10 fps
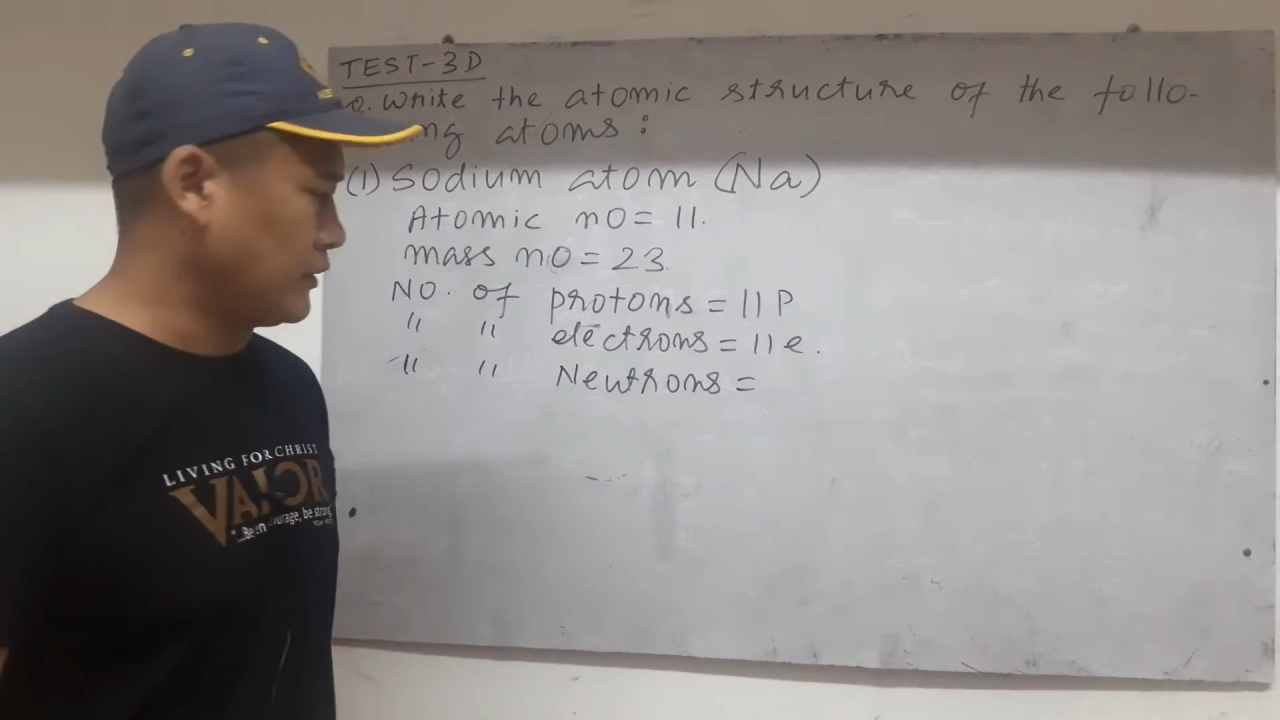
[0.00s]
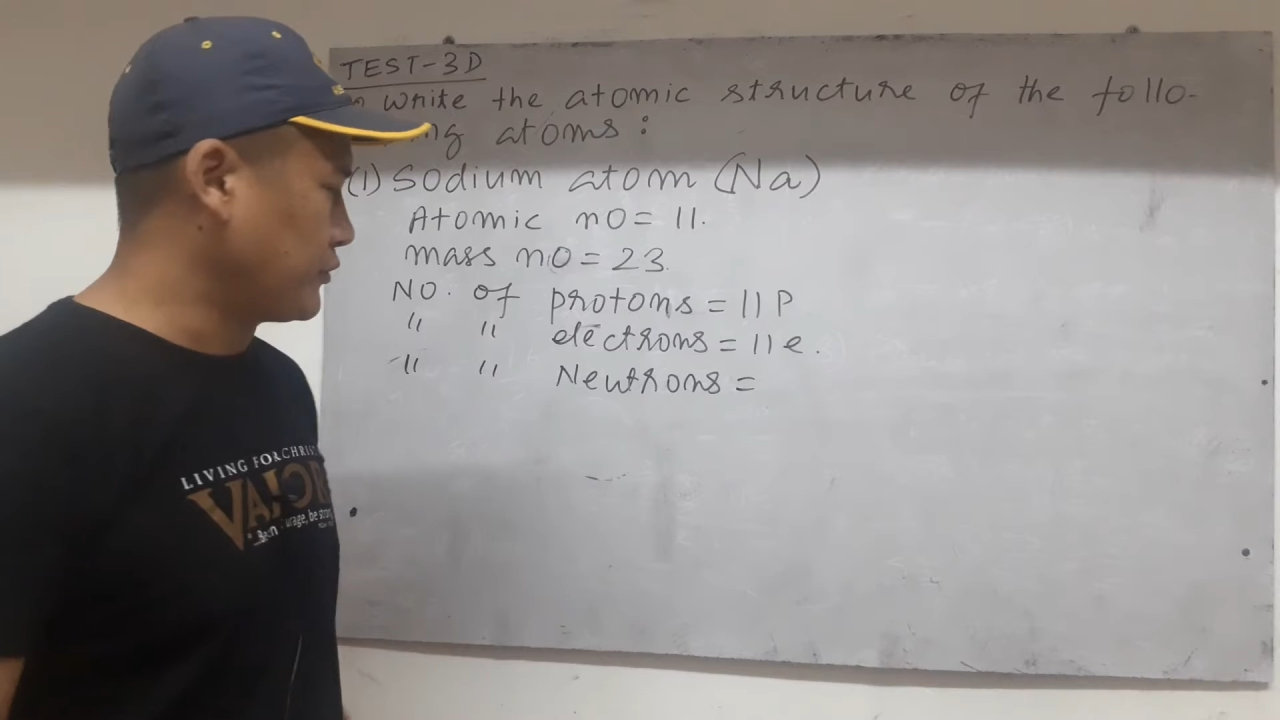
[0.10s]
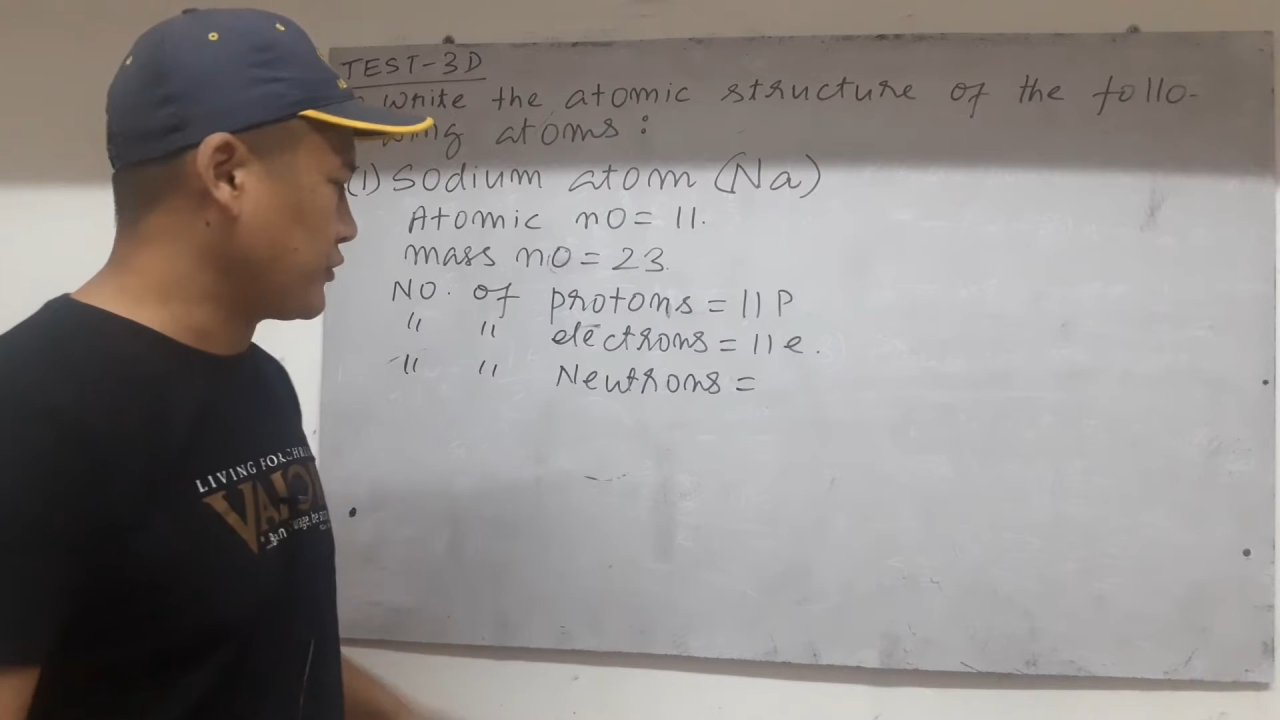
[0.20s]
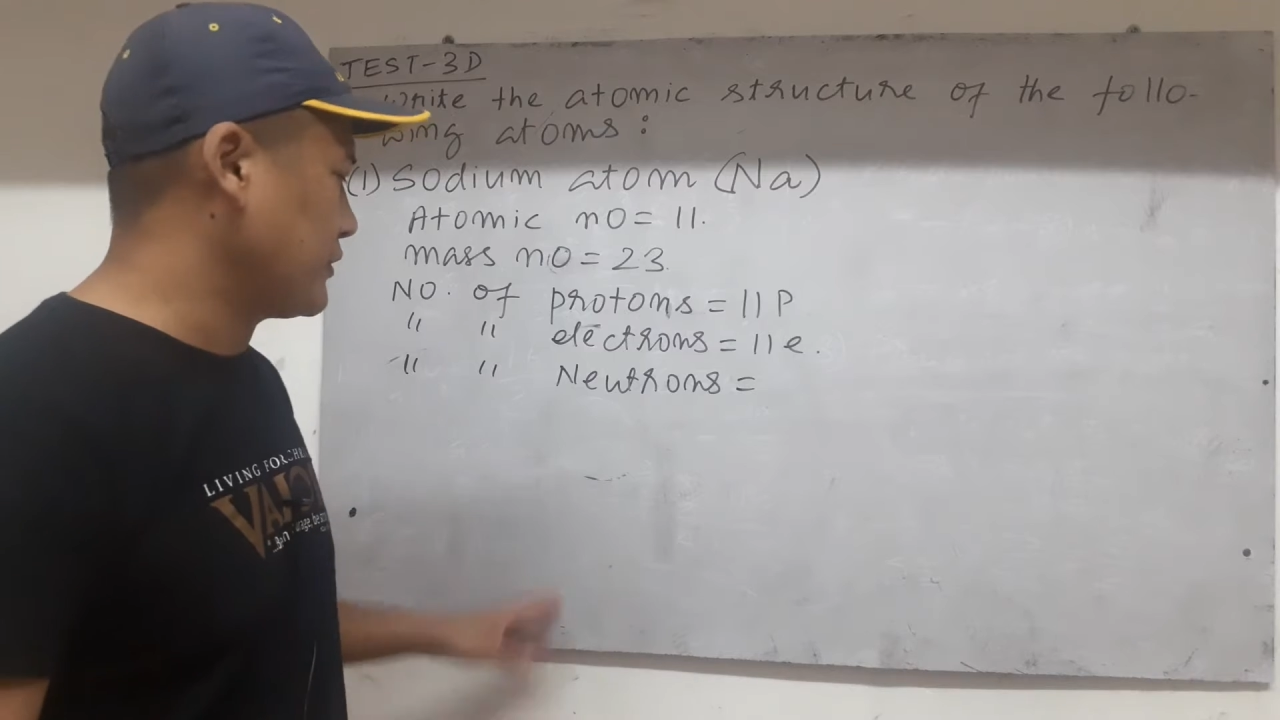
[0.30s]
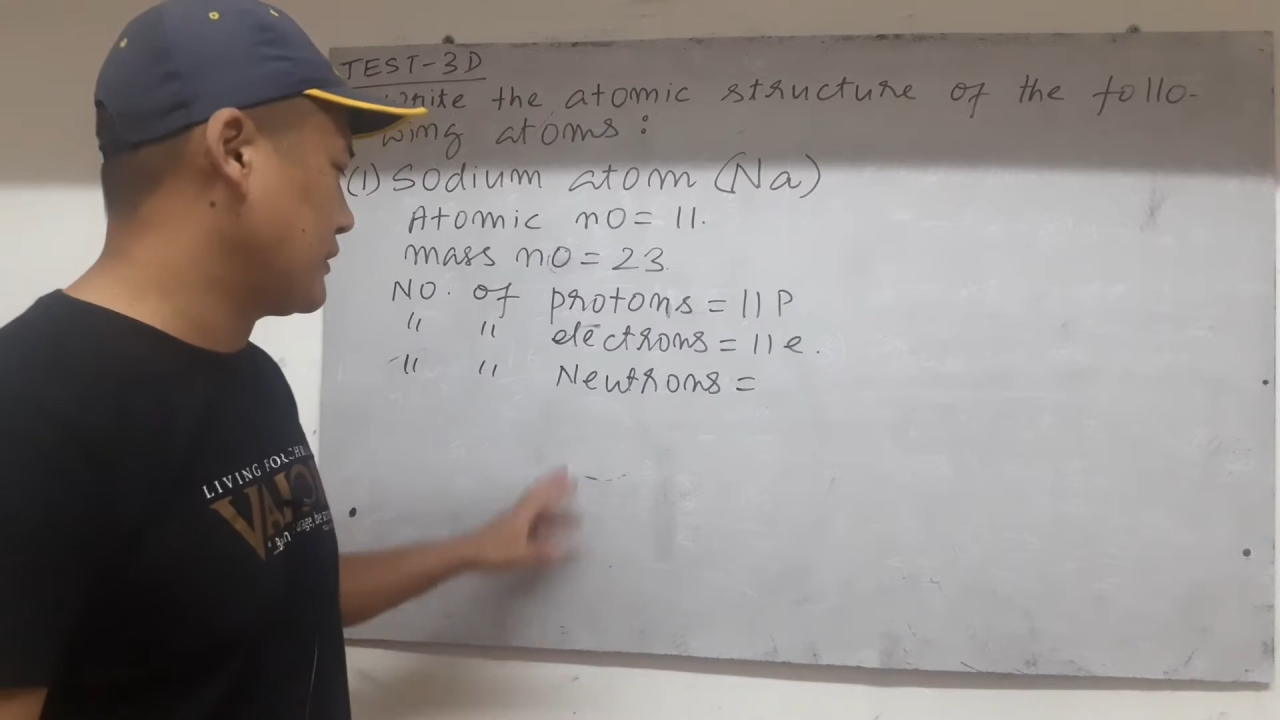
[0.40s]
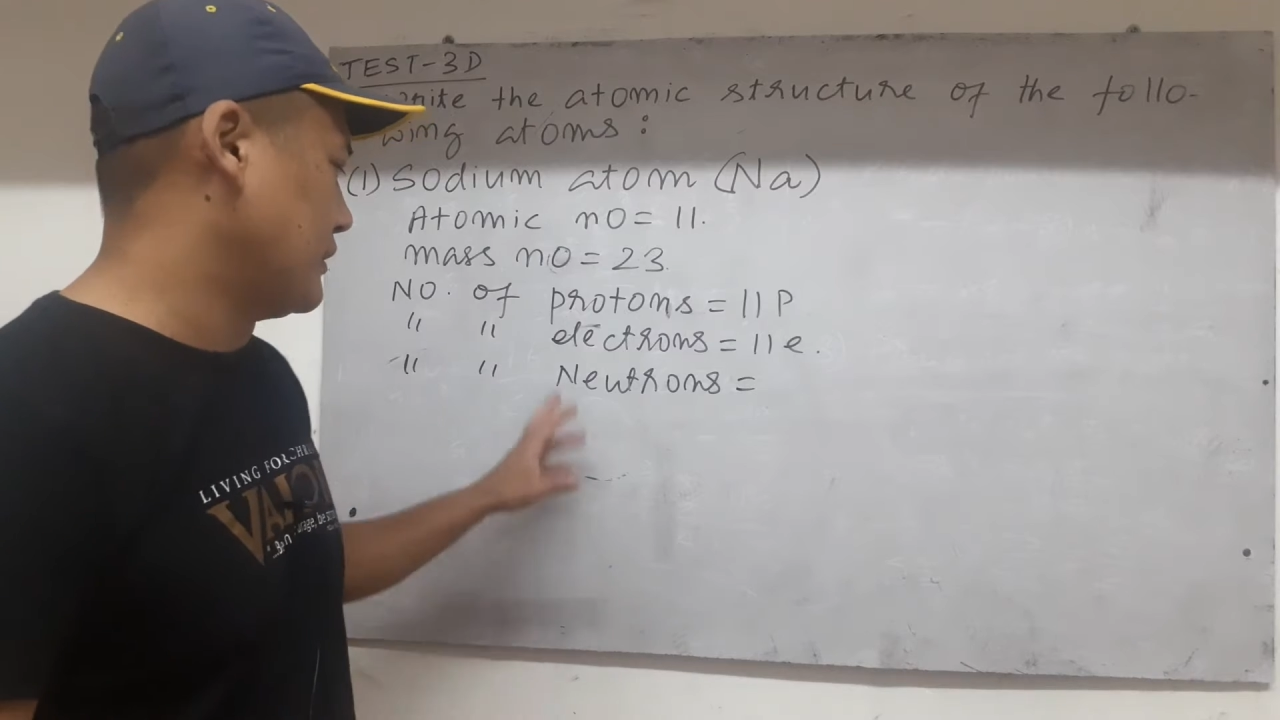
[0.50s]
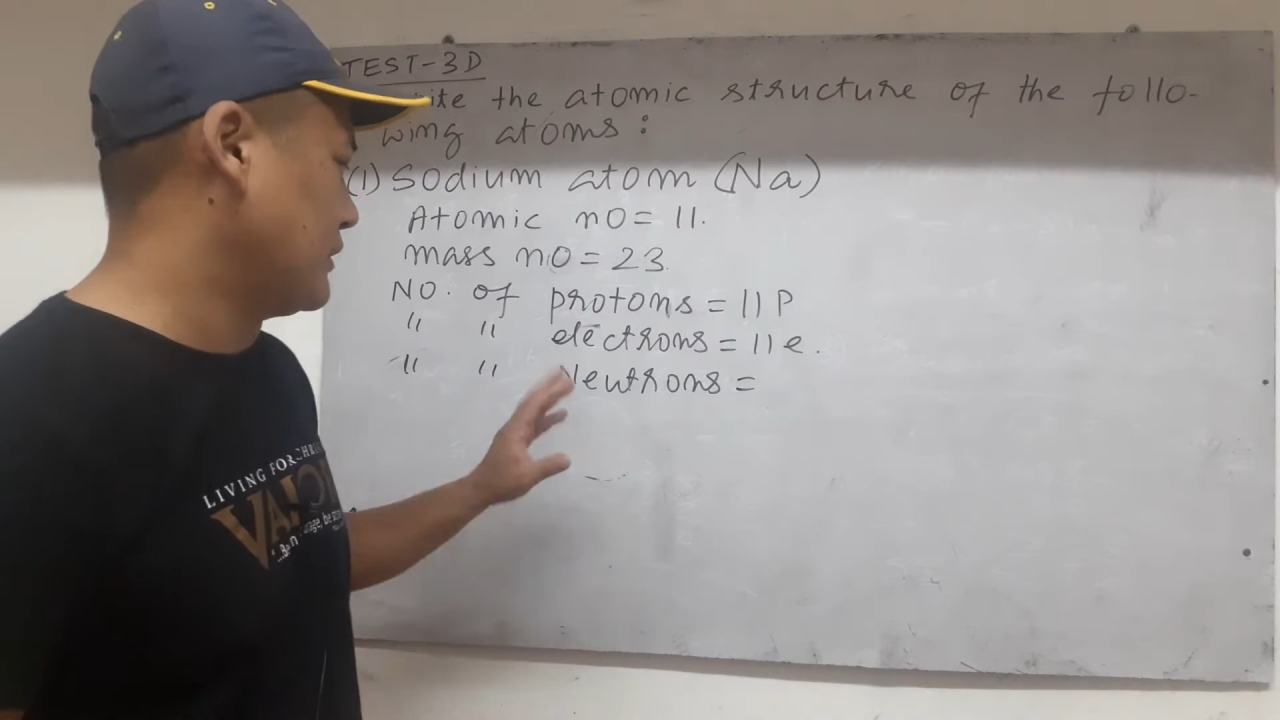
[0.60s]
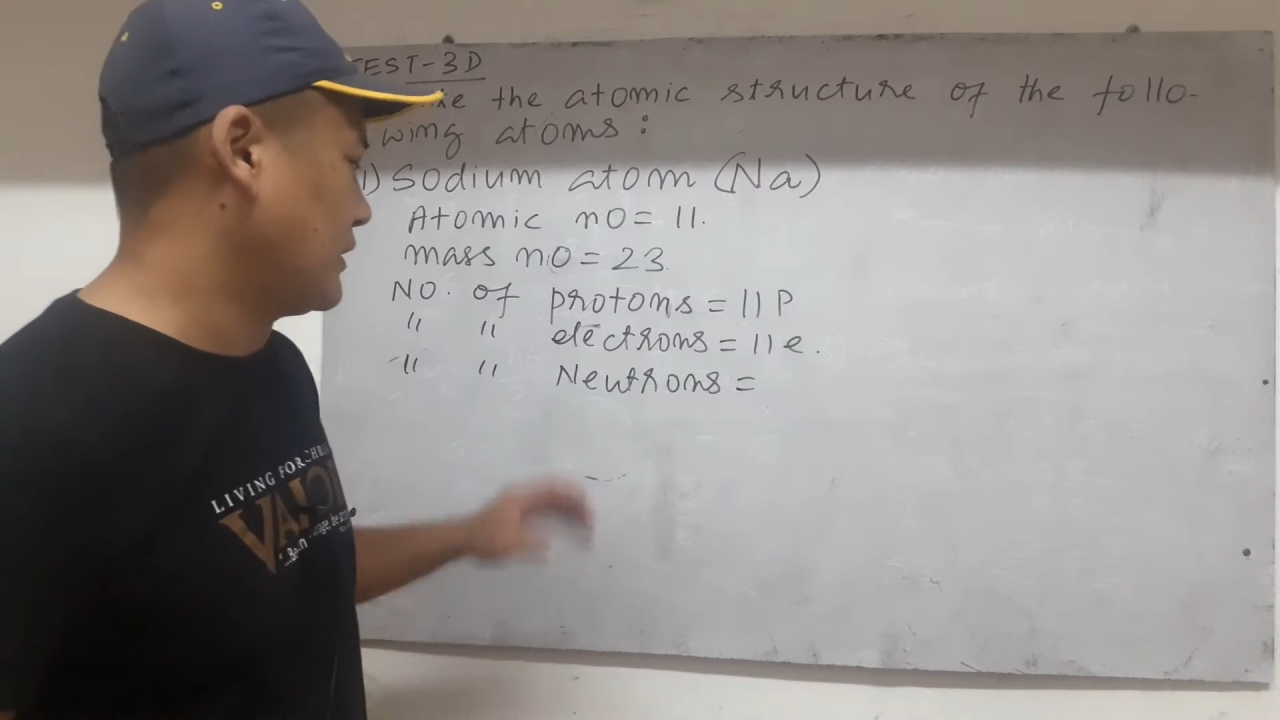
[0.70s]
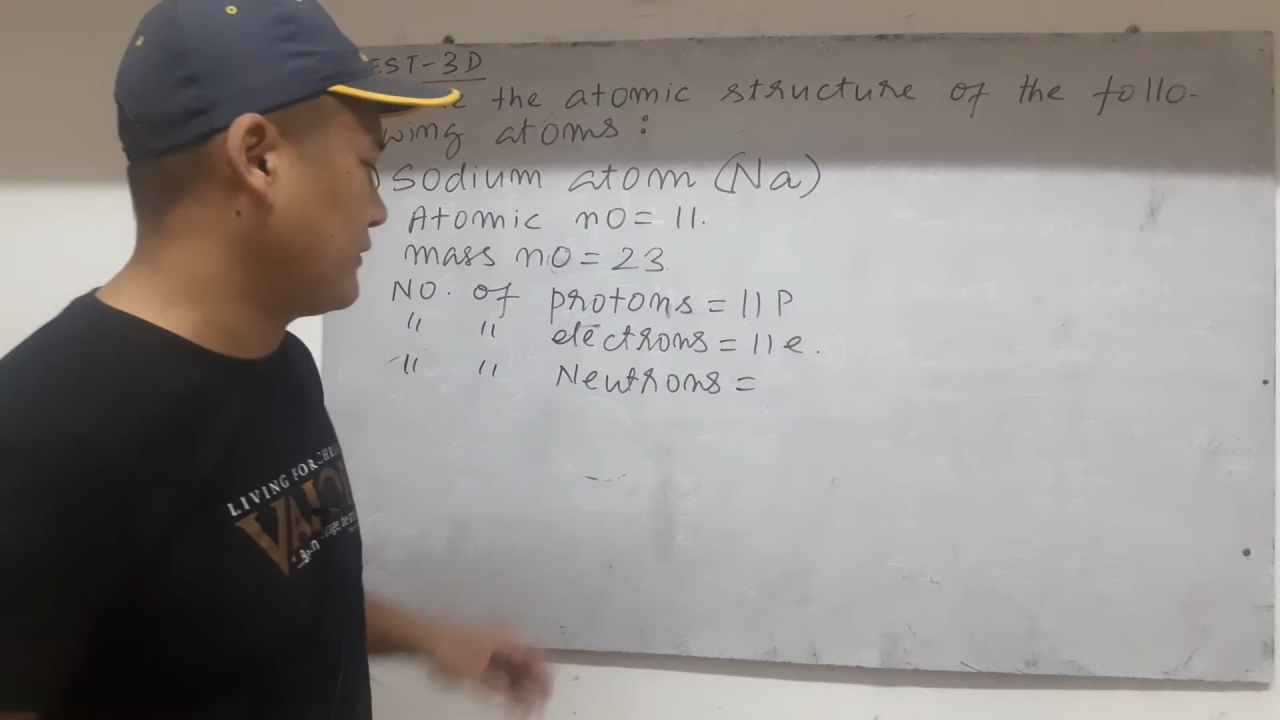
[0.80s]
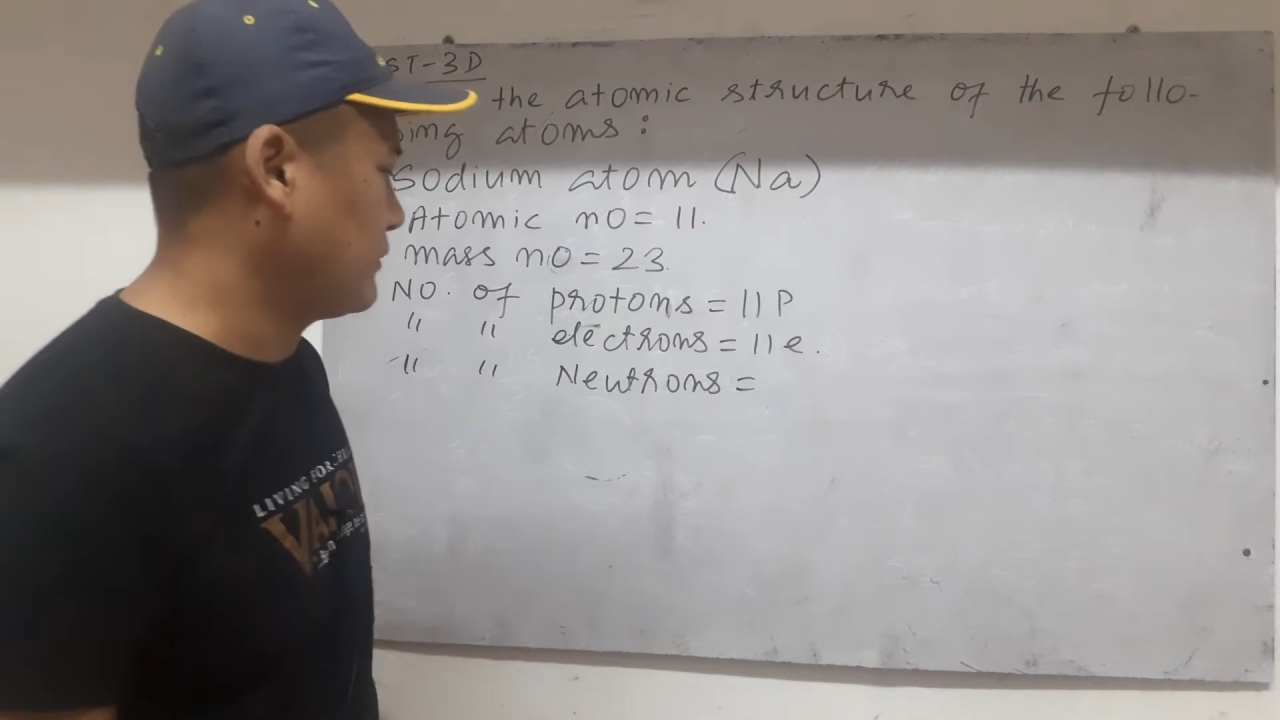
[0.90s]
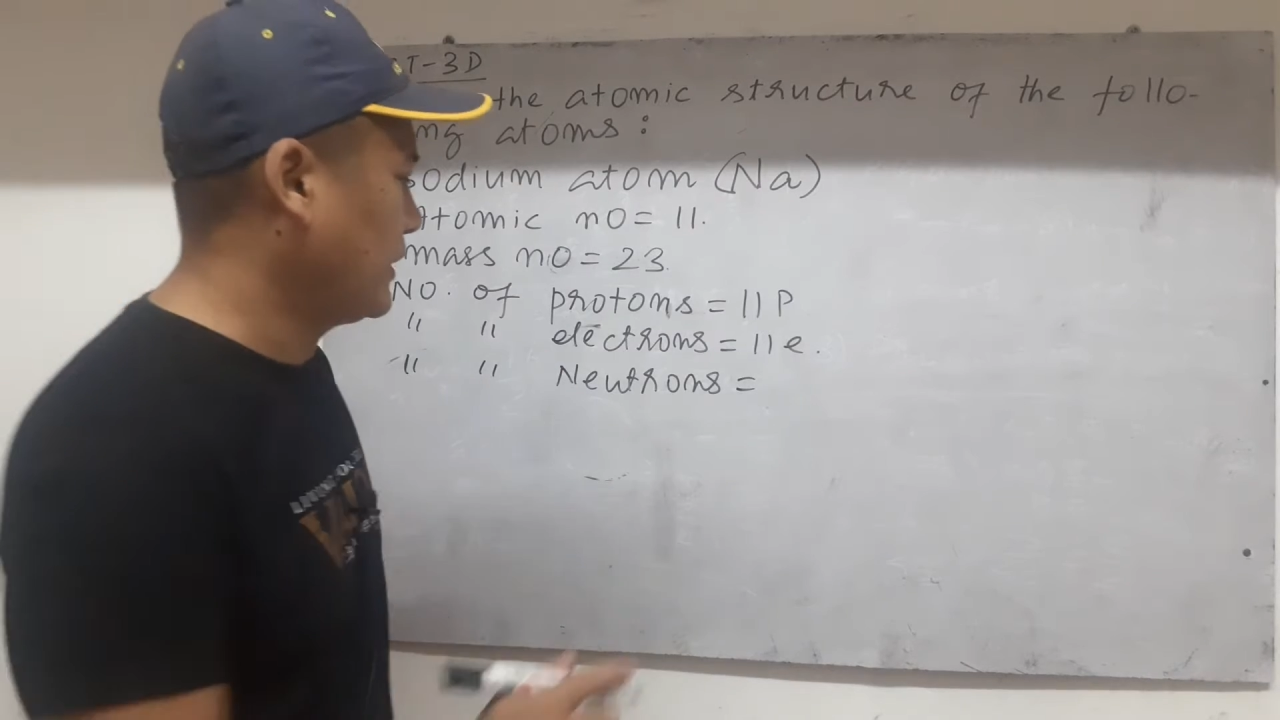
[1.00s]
neutrons is given